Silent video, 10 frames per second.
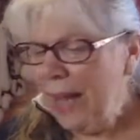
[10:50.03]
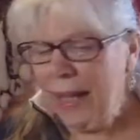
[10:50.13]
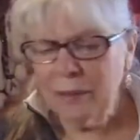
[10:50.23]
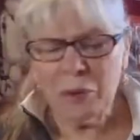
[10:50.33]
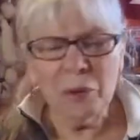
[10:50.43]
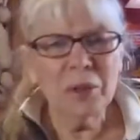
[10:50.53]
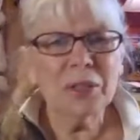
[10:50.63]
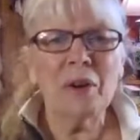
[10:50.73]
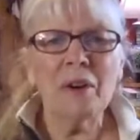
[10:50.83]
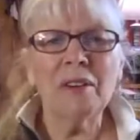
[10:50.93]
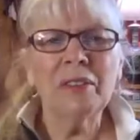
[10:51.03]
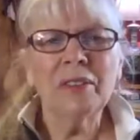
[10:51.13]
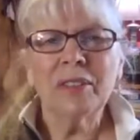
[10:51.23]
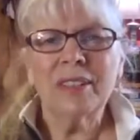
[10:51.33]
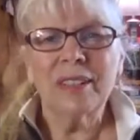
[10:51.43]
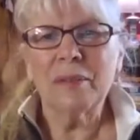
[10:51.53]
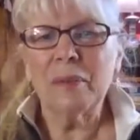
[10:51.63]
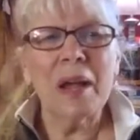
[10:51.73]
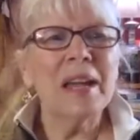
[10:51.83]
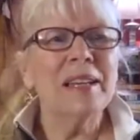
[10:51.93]
And of course, all those
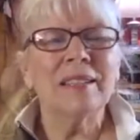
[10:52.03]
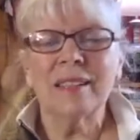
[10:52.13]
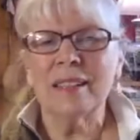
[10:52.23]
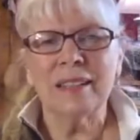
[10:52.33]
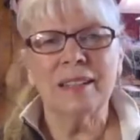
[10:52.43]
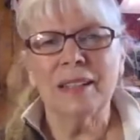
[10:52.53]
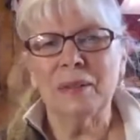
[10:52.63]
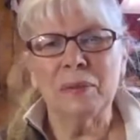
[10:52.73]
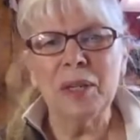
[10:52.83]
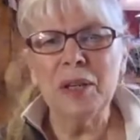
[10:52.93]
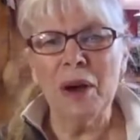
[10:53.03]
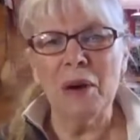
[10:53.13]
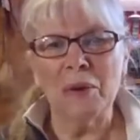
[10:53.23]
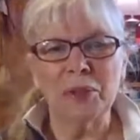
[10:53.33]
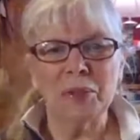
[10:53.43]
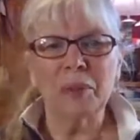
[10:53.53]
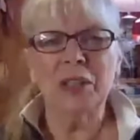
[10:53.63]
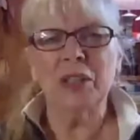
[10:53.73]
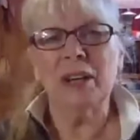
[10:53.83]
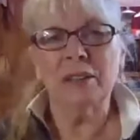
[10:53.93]
ways that we know to
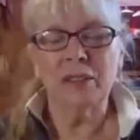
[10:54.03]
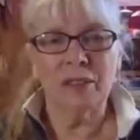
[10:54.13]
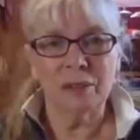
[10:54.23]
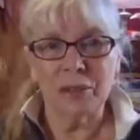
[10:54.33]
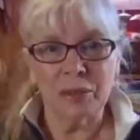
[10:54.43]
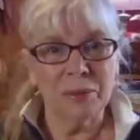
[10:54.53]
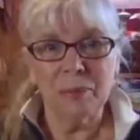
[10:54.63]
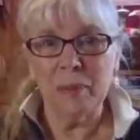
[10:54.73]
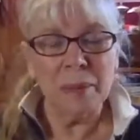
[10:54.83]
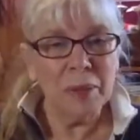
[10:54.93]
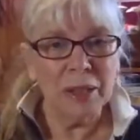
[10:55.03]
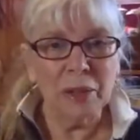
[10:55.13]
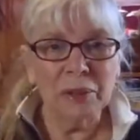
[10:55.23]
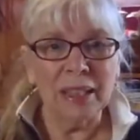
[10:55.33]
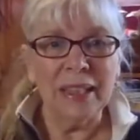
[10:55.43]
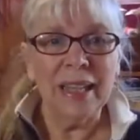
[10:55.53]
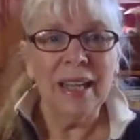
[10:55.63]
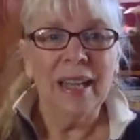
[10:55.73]
reach out to those who may be lonely,